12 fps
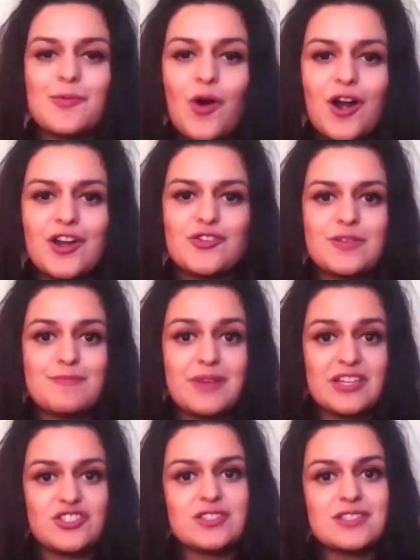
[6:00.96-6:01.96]
And what are your
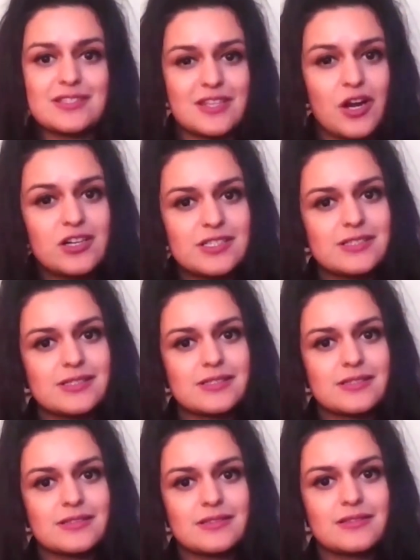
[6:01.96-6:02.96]
ambitions as an
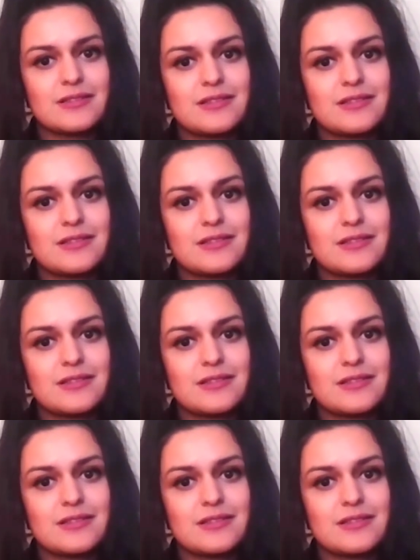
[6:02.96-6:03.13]
artist?